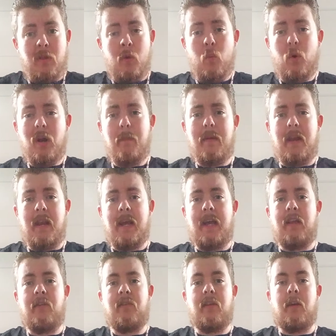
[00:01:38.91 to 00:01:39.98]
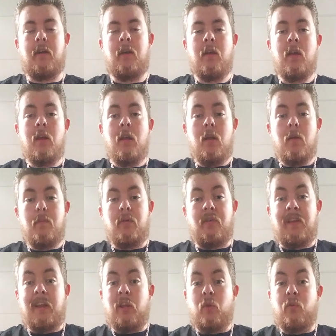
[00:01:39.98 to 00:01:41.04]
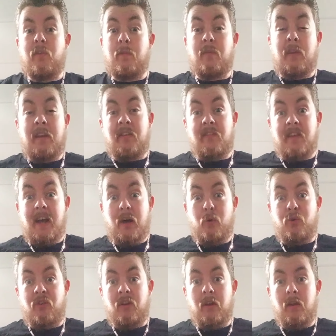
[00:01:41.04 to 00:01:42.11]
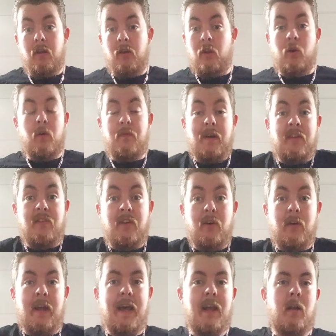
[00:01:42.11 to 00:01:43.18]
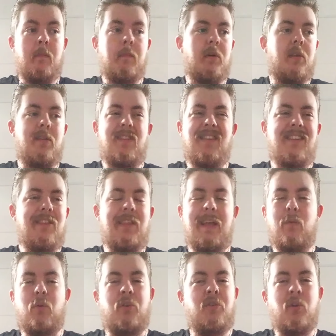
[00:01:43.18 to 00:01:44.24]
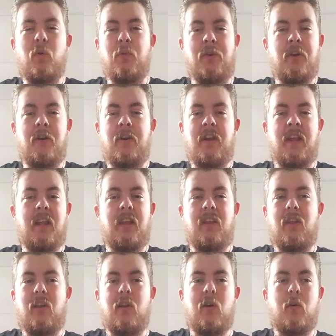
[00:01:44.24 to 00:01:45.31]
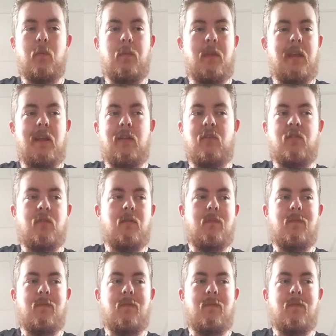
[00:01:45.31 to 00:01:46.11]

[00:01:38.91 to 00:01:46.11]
Would have been nice to present you some nostalgia, you know, if I still had them, but they were so dirty, you know, they